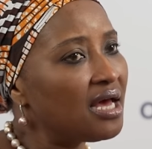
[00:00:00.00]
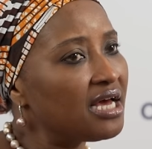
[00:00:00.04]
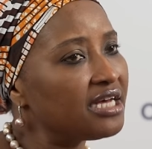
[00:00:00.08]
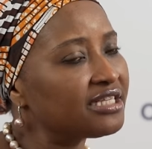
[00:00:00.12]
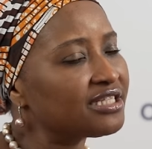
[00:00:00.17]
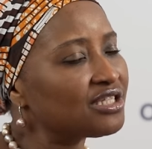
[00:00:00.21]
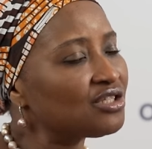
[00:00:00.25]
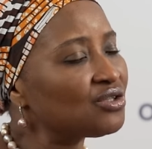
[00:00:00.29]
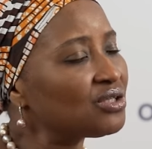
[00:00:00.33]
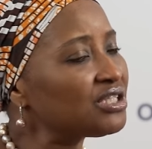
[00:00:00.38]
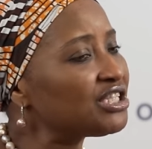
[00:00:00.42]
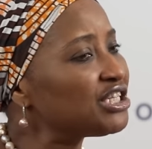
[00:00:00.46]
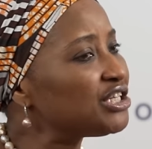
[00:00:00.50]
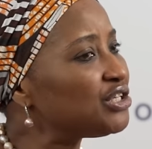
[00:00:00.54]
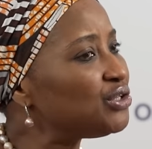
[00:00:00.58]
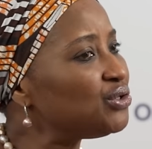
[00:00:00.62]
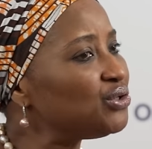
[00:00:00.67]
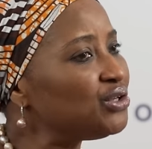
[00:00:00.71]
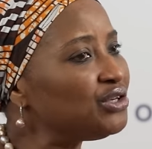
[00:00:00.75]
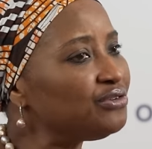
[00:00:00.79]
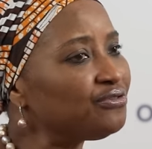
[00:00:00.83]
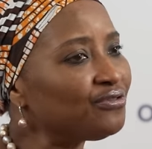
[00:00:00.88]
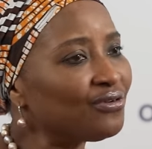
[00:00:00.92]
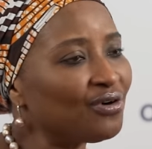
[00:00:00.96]
It's not a
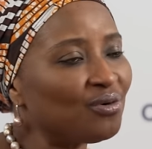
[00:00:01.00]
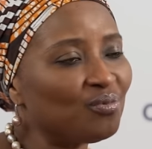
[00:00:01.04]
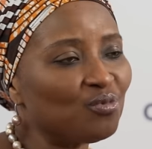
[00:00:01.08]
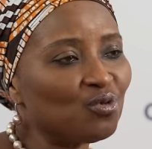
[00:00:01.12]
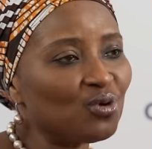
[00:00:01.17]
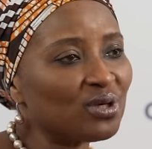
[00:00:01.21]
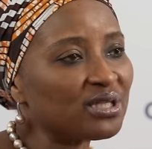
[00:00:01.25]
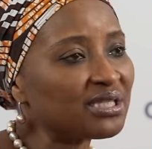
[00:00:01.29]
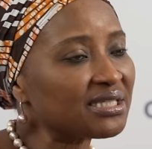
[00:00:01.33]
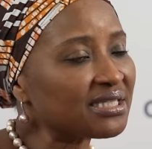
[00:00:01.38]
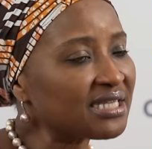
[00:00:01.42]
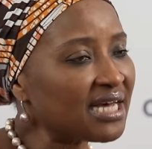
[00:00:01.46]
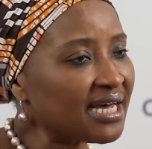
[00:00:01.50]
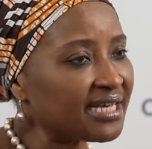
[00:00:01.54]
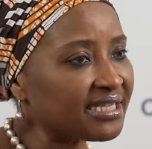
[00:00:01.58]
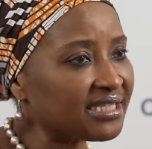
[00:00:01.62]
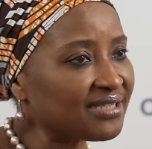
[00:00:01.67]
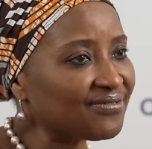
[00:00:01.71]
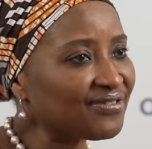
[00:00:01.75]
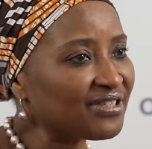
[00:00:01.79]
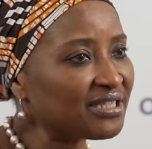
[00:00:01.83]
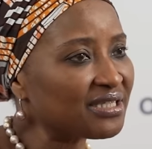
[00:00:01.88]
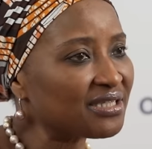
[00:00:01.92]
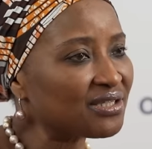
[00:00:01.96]
uniform one size
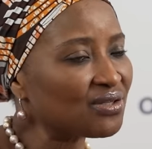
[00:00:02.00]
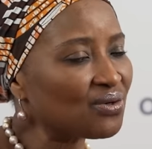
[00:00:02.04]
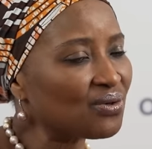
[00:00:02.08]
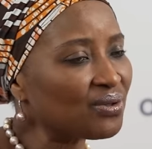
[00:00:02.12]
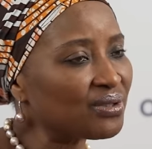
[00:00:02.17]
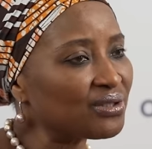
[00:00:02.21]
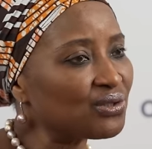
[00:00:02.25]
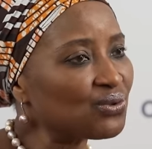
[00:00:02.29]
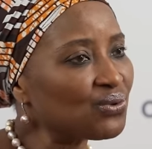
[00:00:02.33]
fits all.